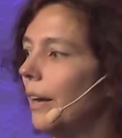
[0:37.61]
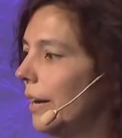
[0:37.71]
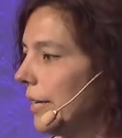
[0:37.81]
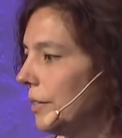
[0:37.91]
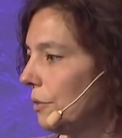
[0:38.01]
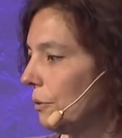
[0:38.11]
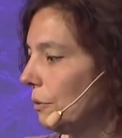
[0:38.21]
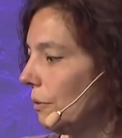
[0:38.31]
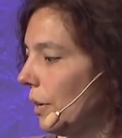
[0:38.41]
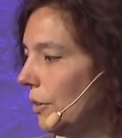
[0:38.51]
into
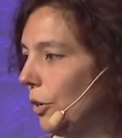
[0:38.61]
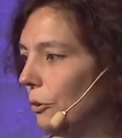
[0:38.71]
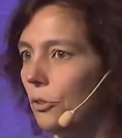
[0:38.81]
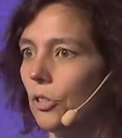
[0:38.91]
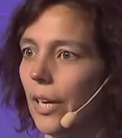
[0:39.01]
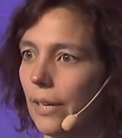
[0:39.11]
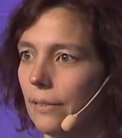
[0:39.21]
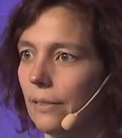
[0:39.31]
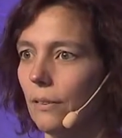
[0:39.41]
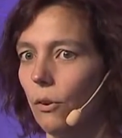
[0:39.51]

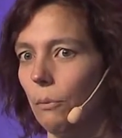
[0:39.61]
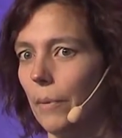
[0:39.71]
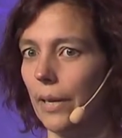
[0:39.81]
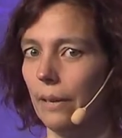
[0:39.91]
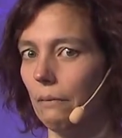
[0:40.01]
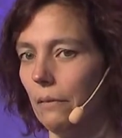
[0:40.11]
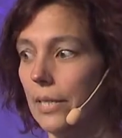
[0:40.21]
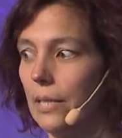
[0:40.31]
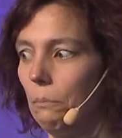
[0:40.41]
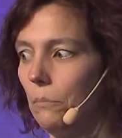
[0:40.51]
Node.js, or my
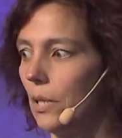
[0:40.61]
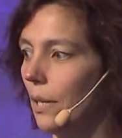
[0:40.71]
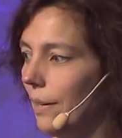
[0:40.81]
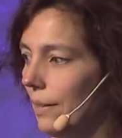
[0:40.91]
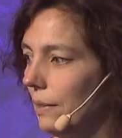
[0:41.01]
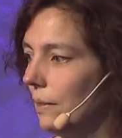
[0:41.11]
attempt at least.